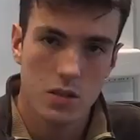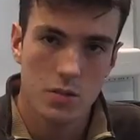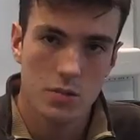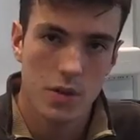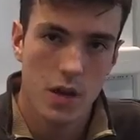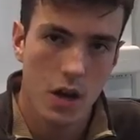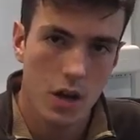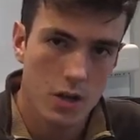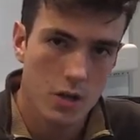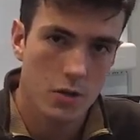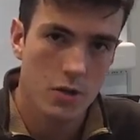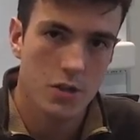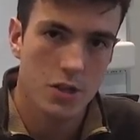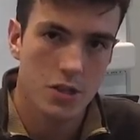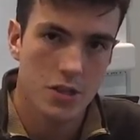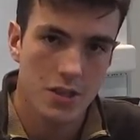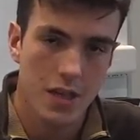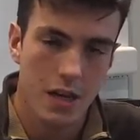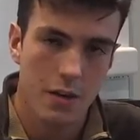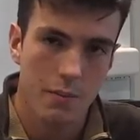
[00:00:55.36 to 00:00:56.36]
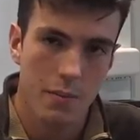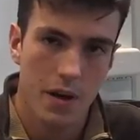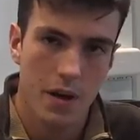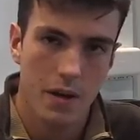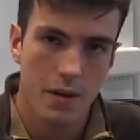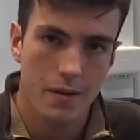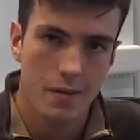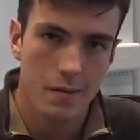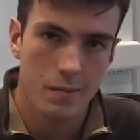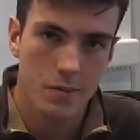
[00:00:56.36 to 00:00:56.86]
Some characteristics that made
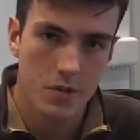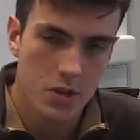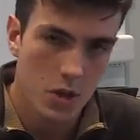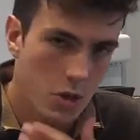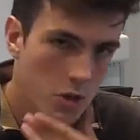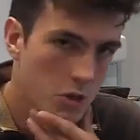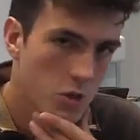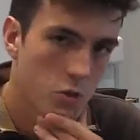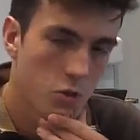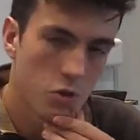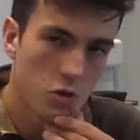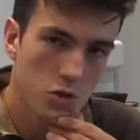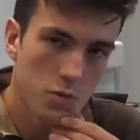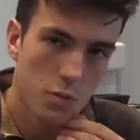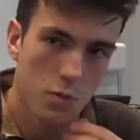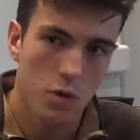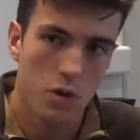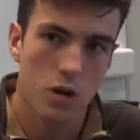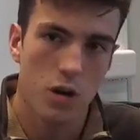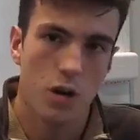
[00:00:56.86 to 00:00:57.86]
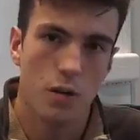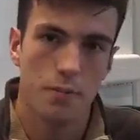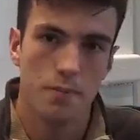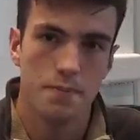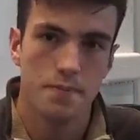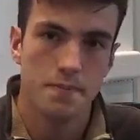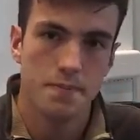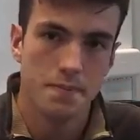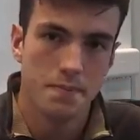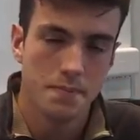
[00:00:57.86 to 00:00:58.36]
certain schools more um,
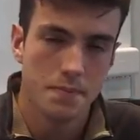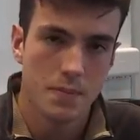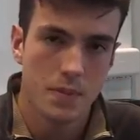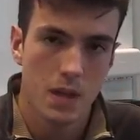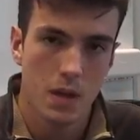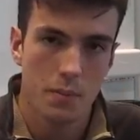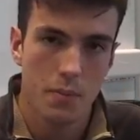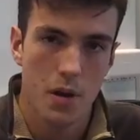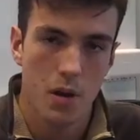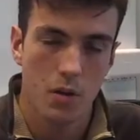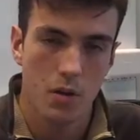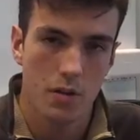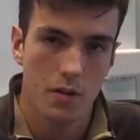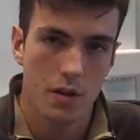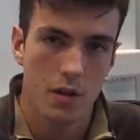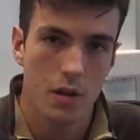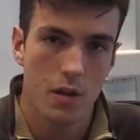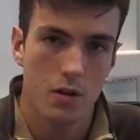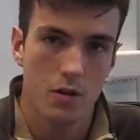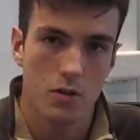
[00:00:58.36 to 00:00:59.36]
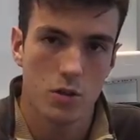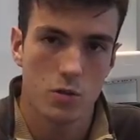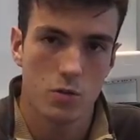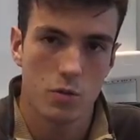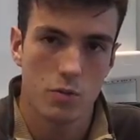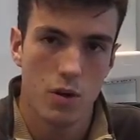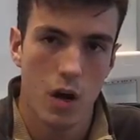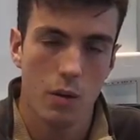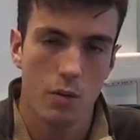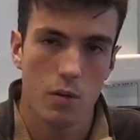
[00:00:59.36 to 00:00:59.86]
appealing than others would
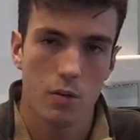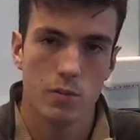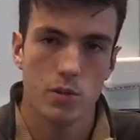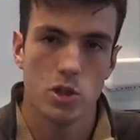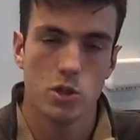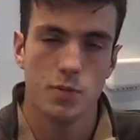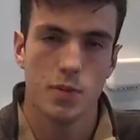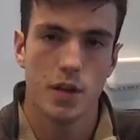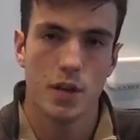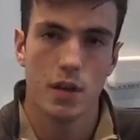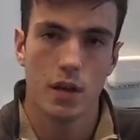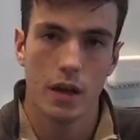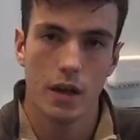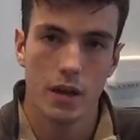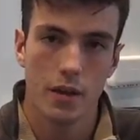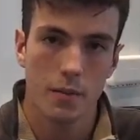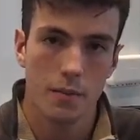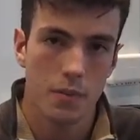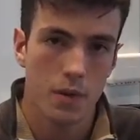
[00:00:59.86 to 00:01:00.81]
probably just be like